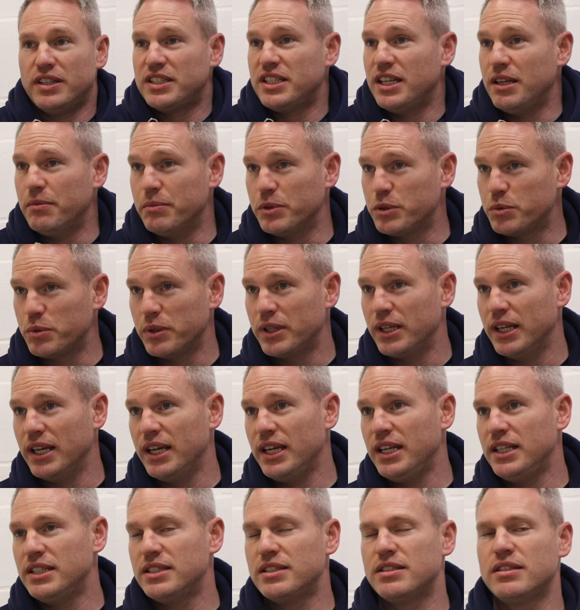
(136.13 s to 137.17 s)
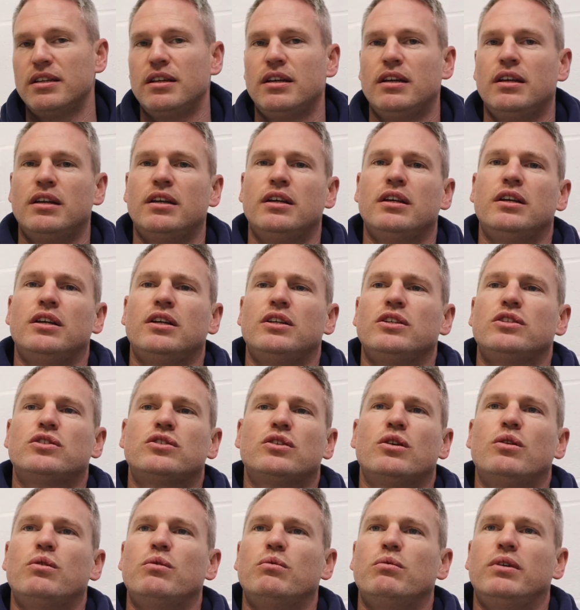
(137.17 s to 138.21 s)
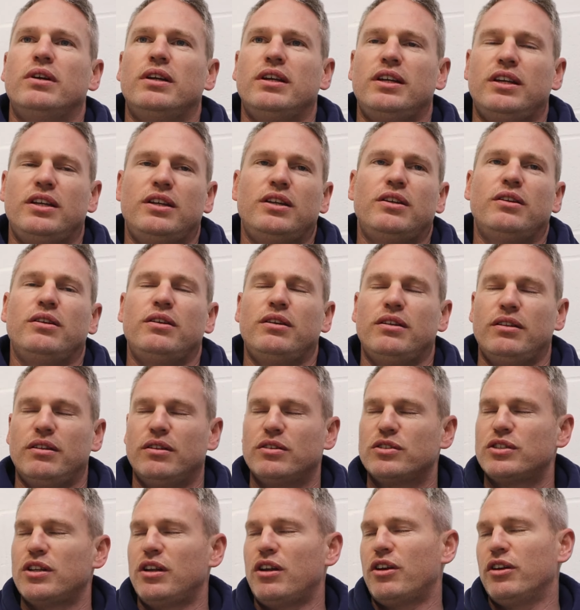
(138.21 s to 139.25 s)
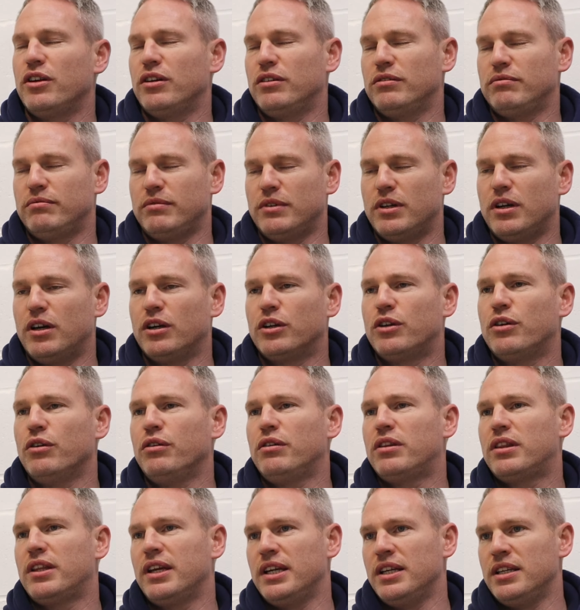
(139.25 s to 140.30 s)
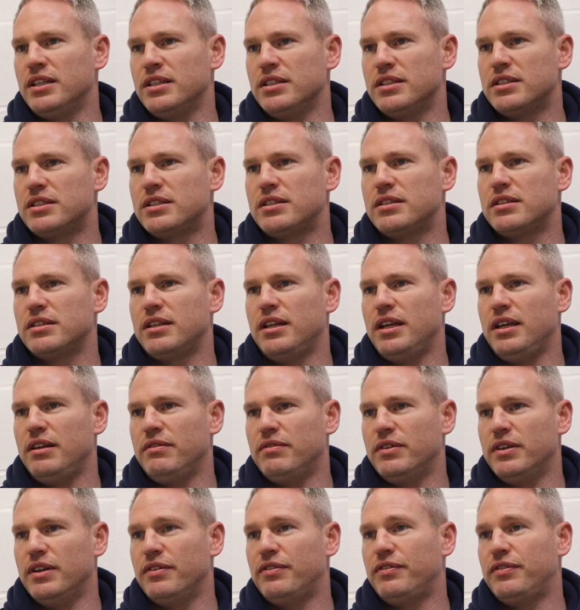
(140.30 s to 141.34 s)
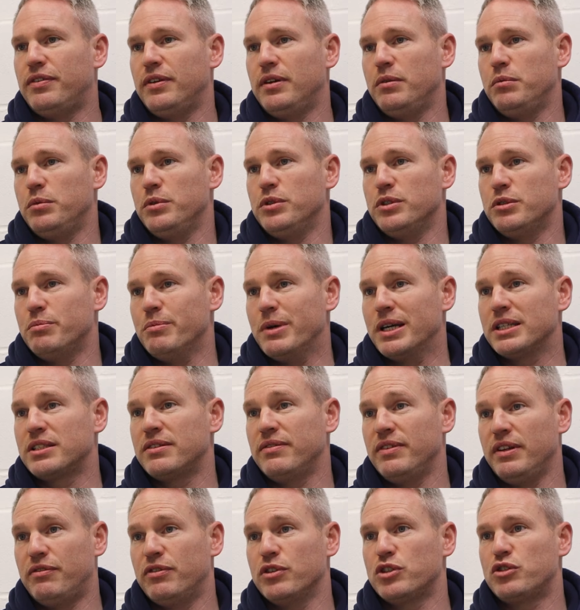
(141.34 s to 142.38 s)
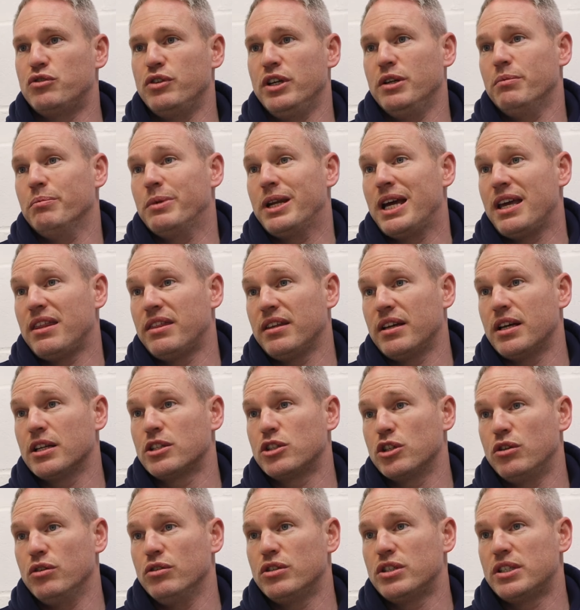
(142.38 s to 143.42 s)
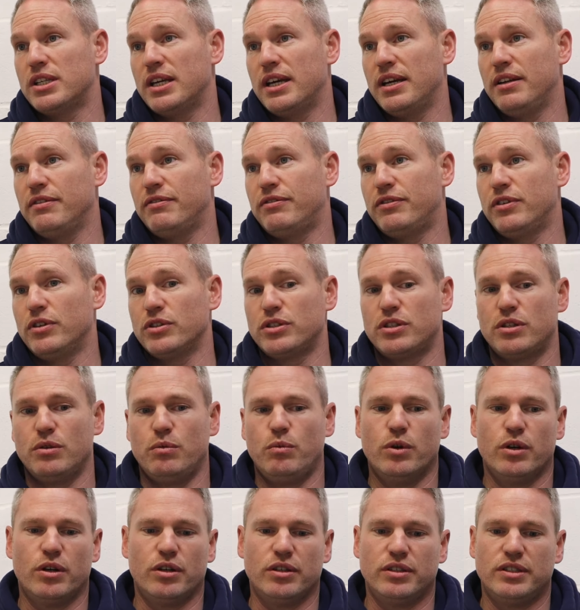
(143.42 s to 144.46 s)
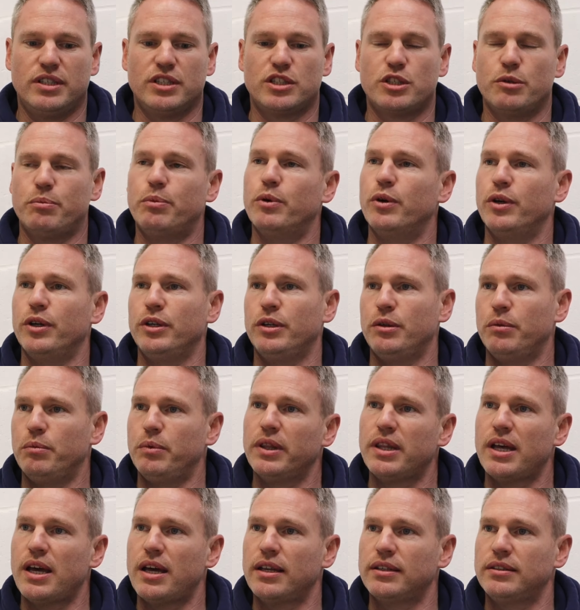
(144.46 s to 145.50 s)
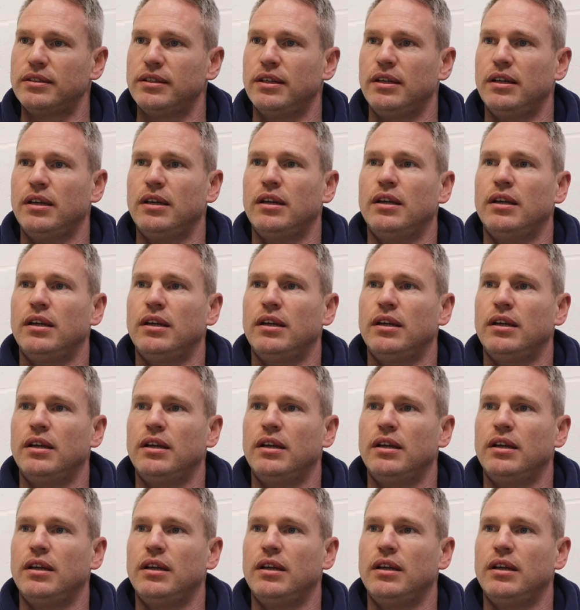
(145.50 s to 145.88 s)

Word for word: The same as with Leeds. So it, it, there's a lot of, good things, even if it was massively frustrating. But I think that's a good sign for us that we're disappointed with that.